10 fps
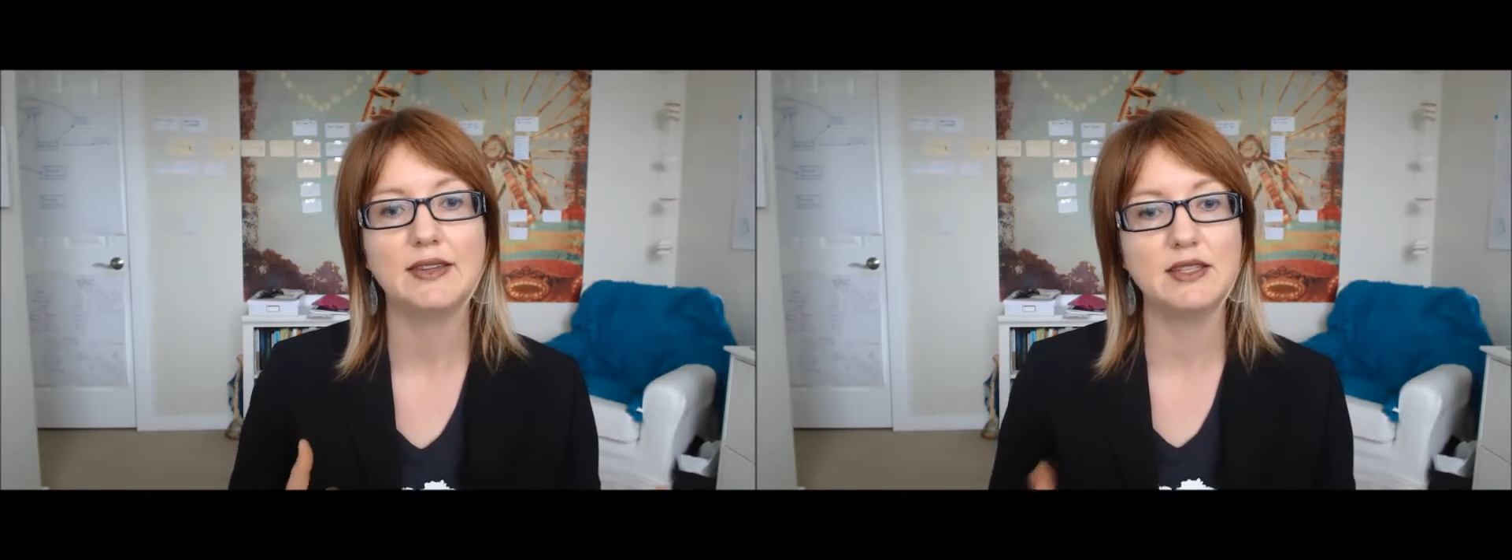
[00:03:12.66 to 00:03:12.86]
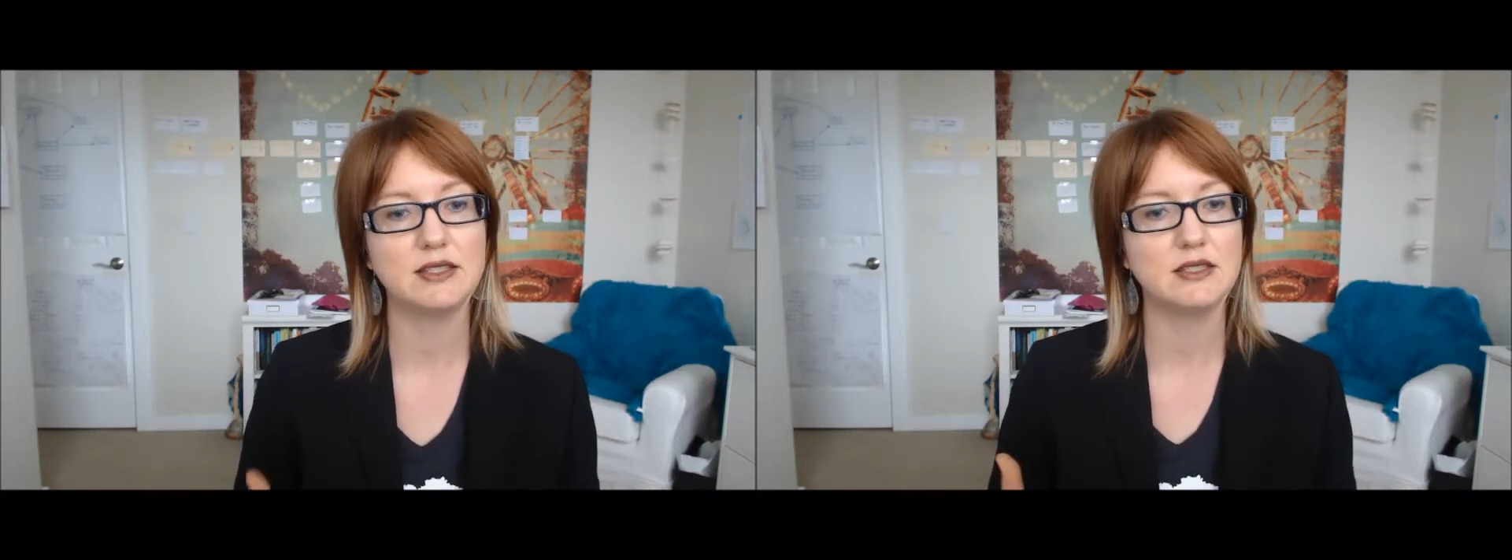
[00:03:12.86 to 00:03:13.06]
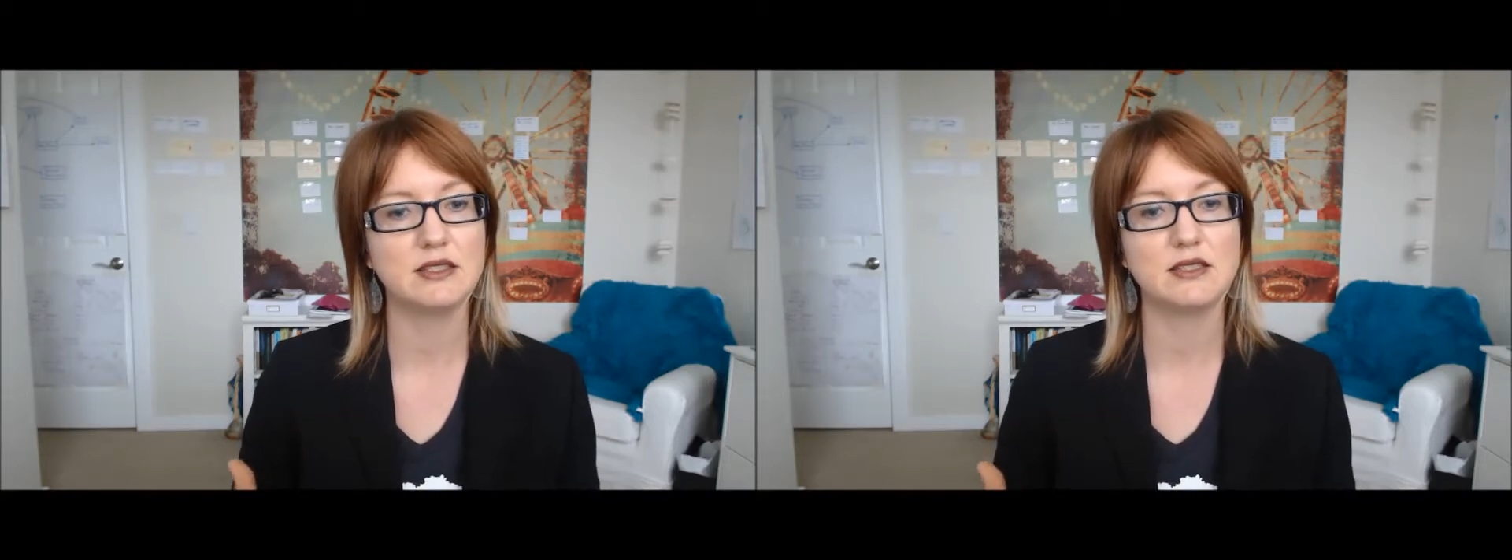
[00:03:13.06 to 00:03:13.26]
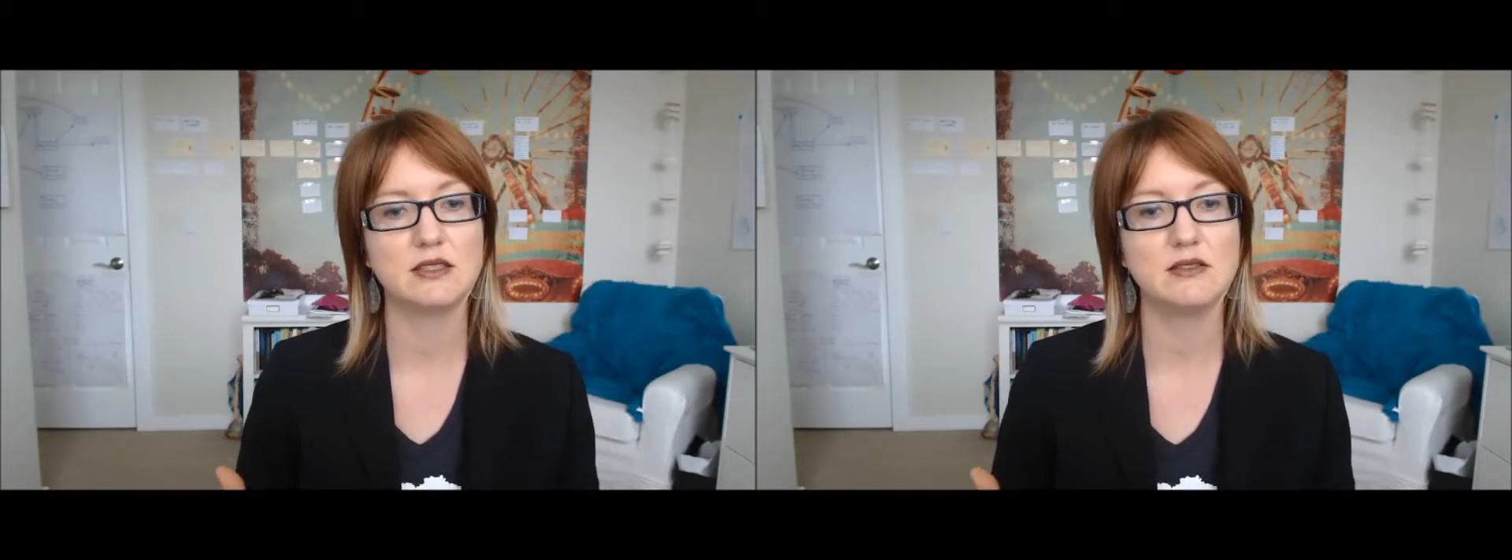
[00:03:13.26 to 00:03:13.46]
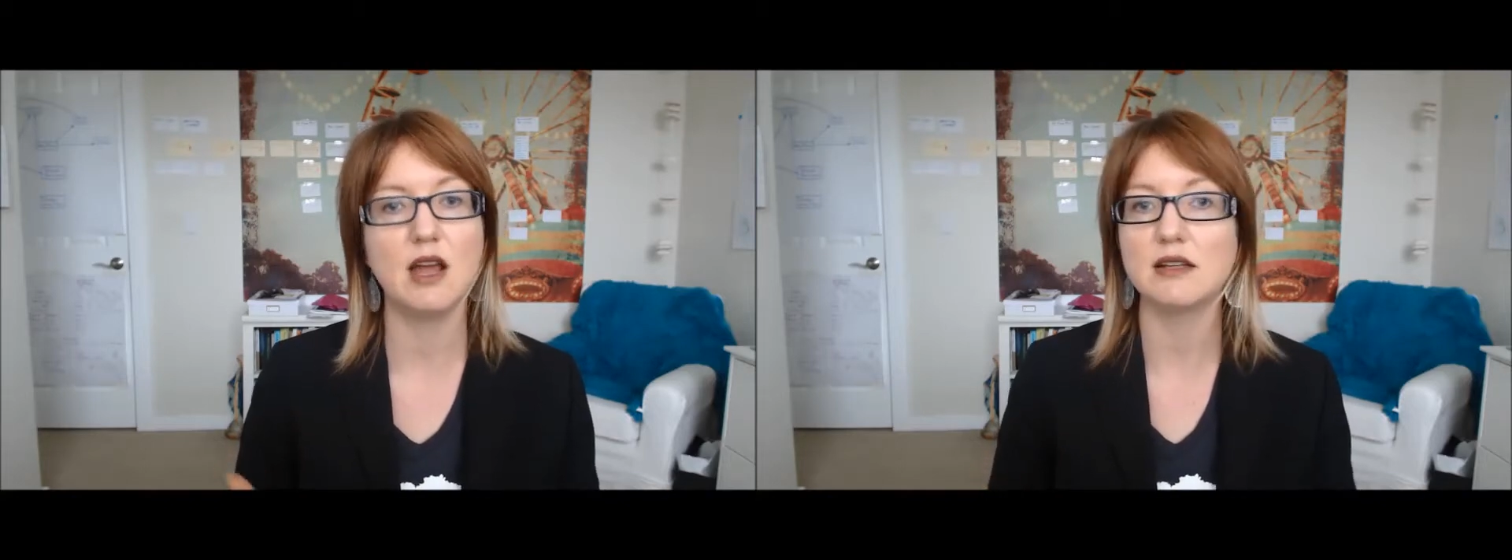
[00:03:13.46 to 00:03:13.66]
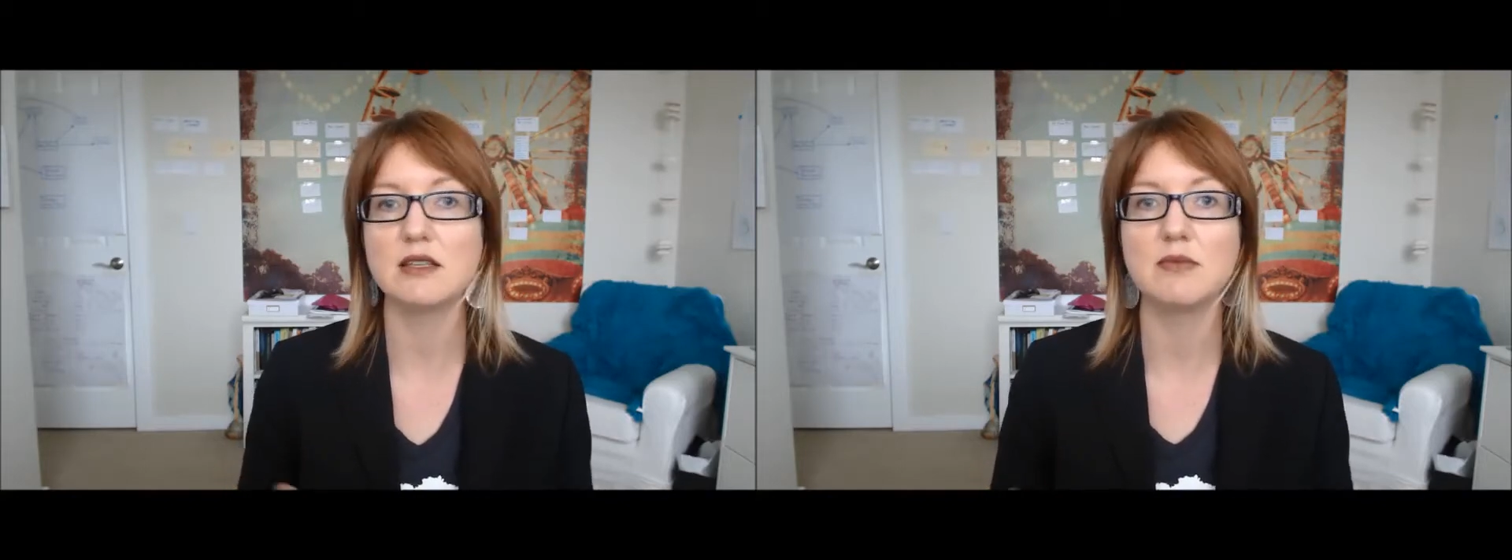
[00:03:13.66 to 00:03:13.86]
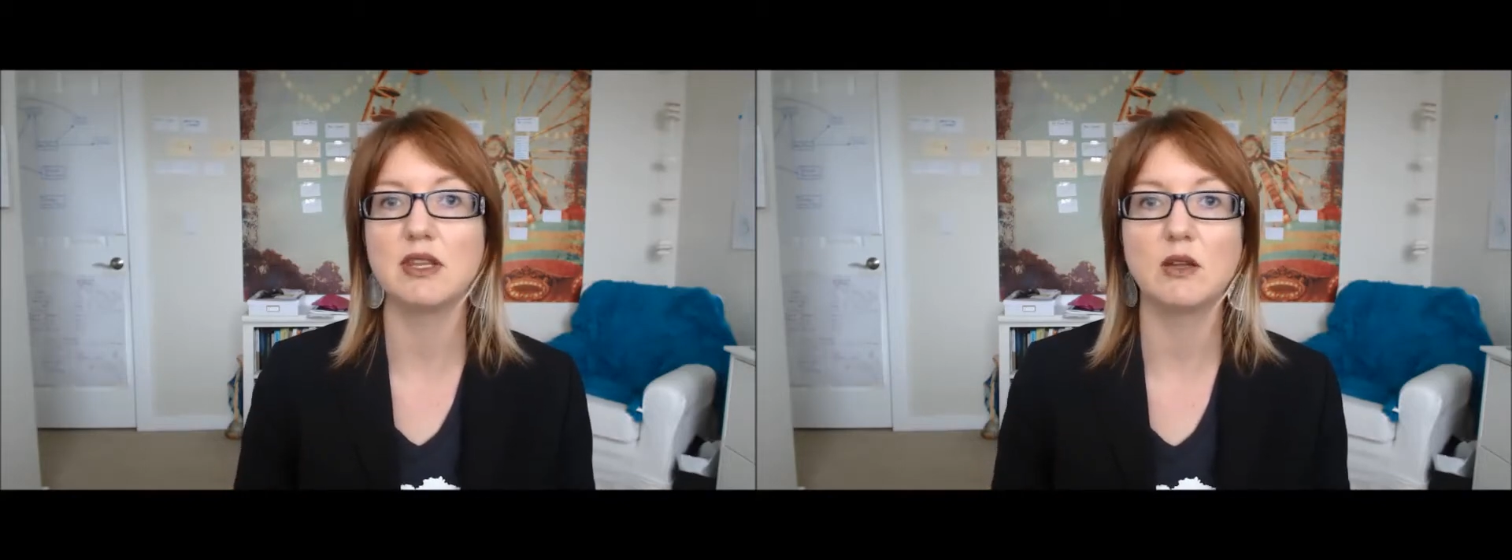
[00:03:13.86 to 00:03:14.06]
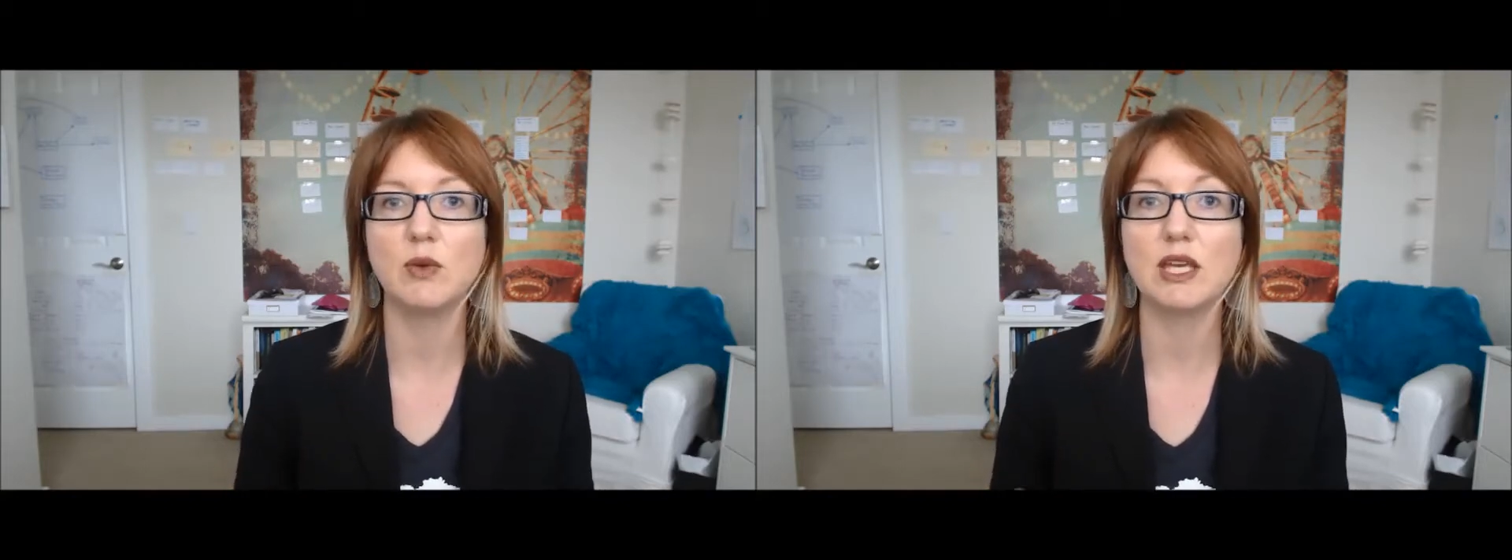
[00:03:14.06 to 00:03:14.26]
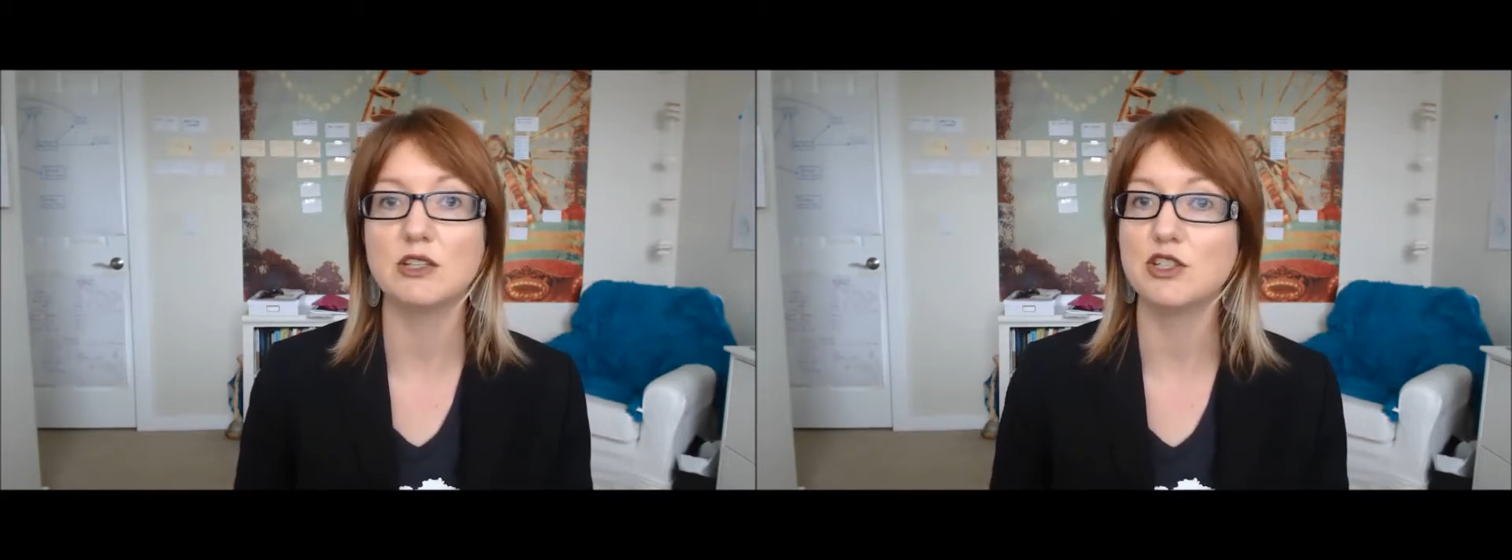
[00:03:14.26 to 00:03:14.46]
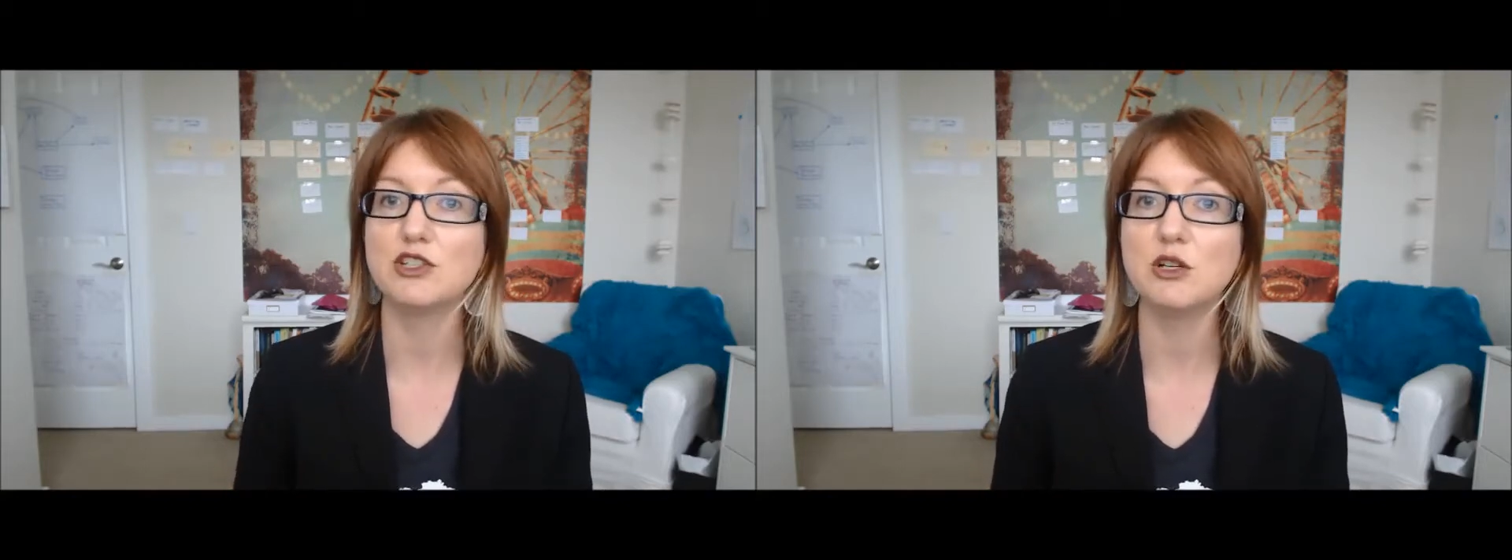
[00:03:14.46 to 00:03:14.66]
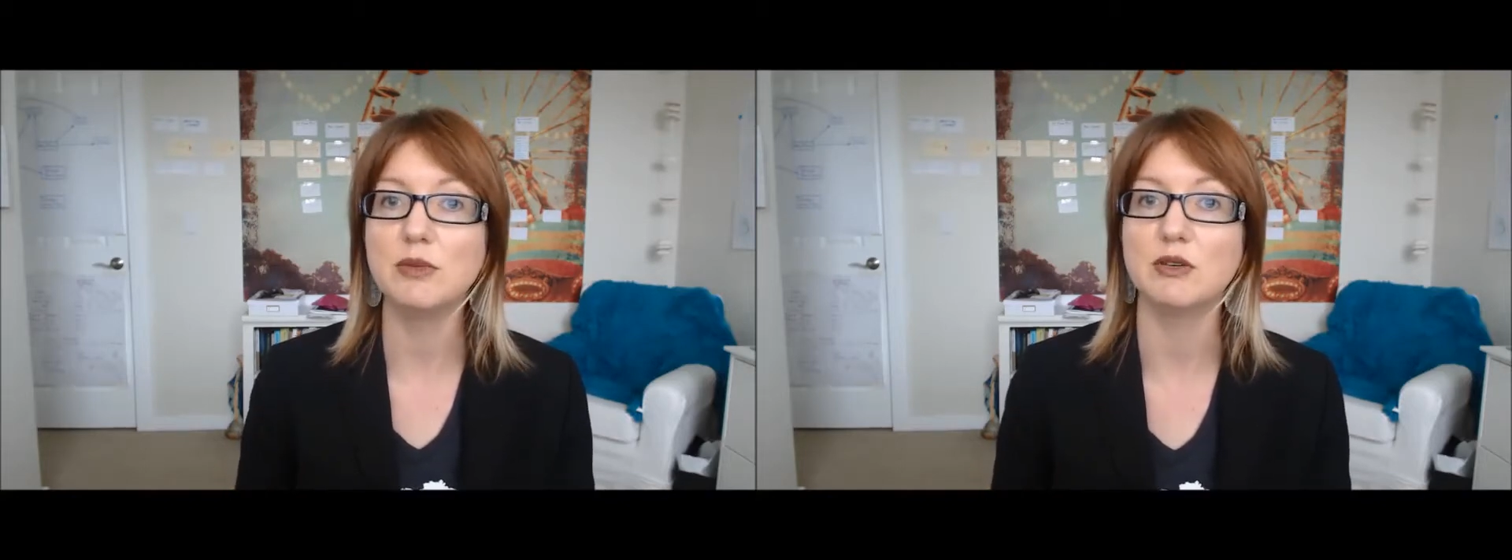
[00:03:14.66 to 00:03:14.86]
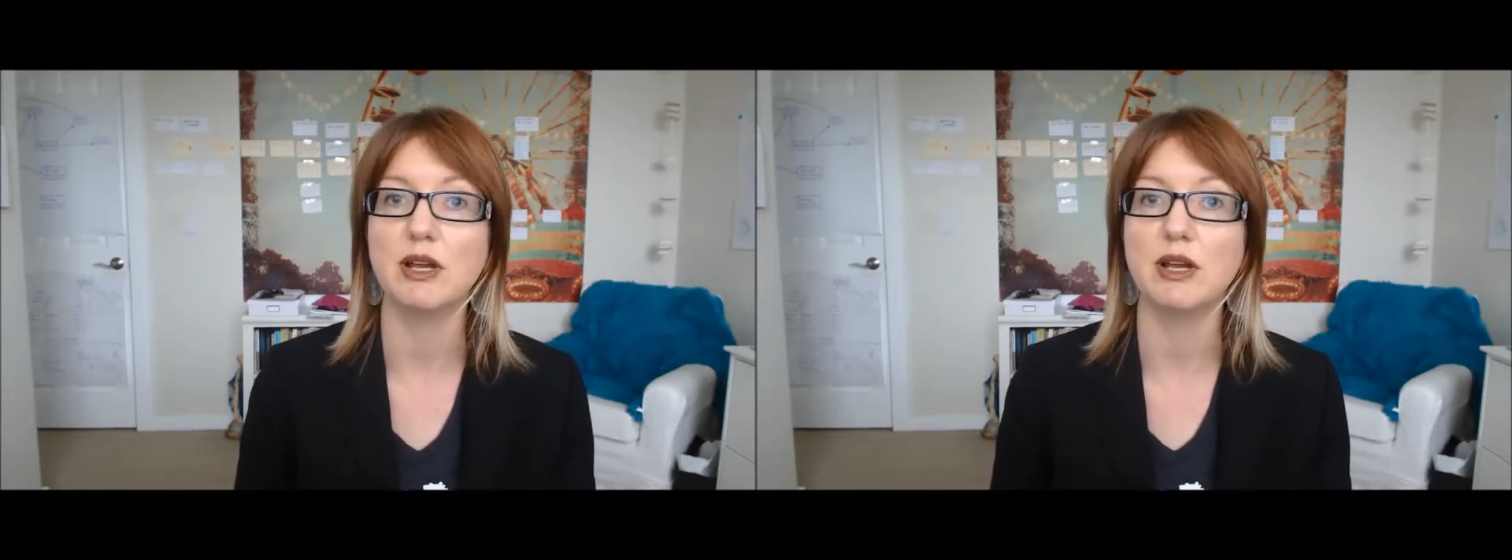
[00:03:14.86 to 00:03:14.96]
this is not something that we can determine